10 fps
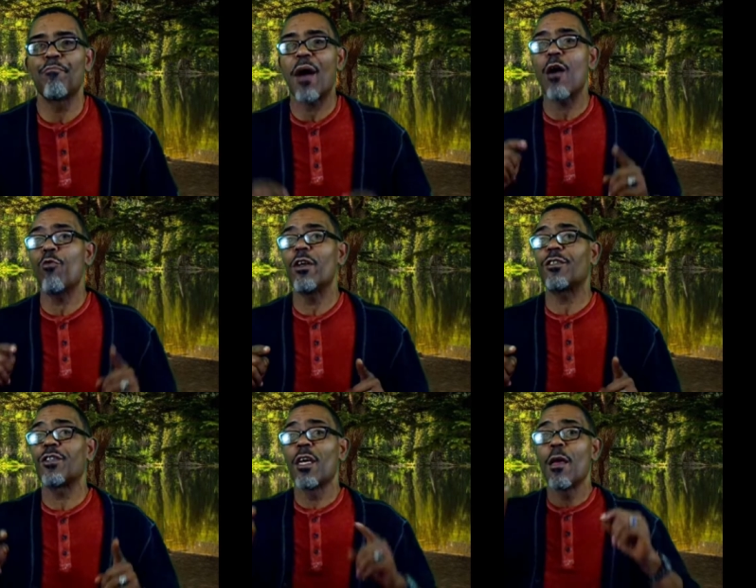by
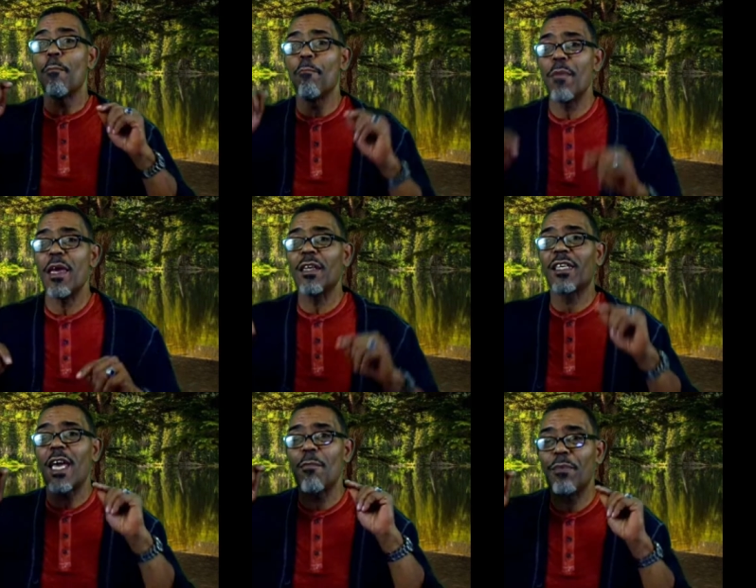which men
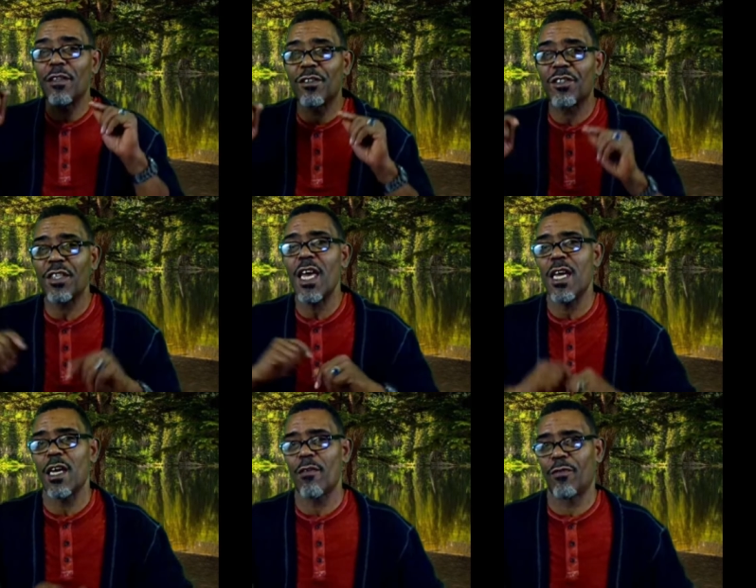can be
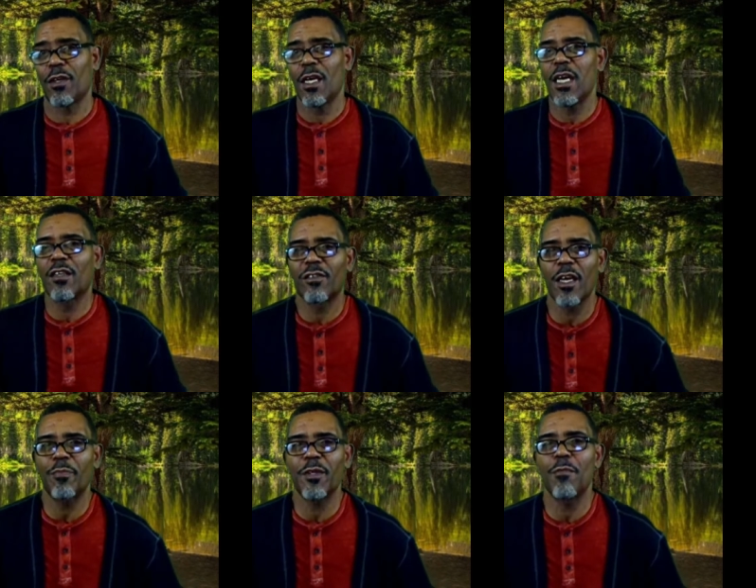saved
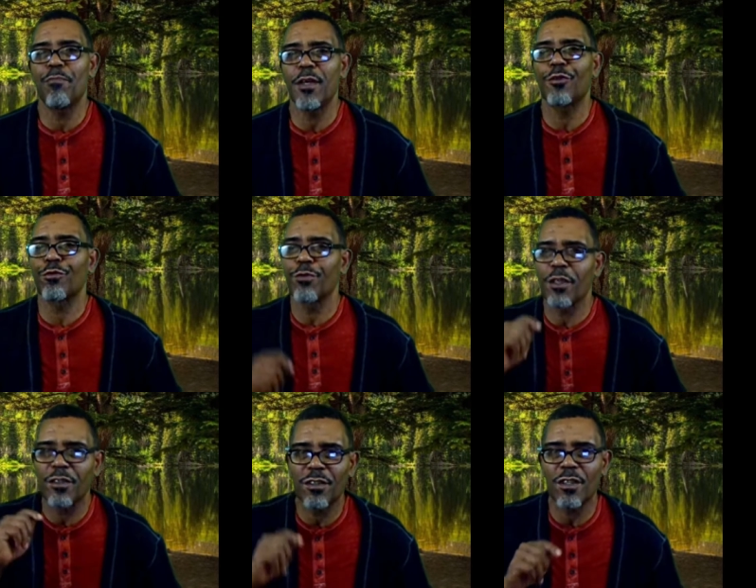except it be through the
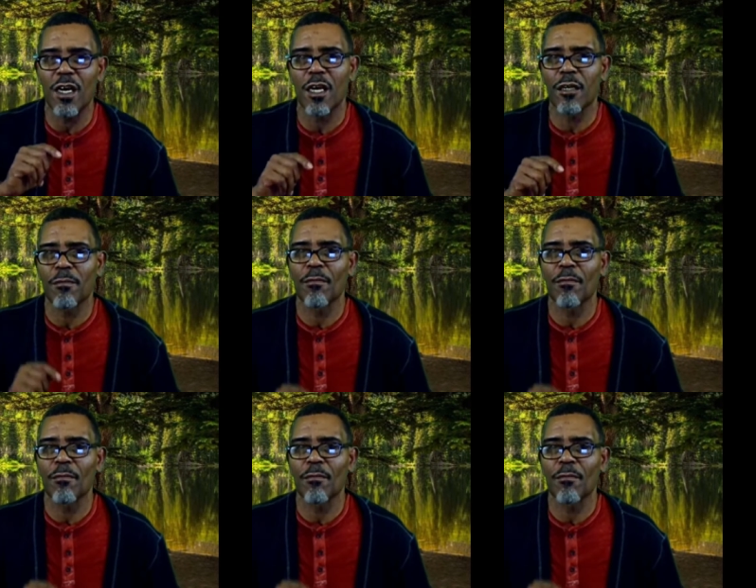Son.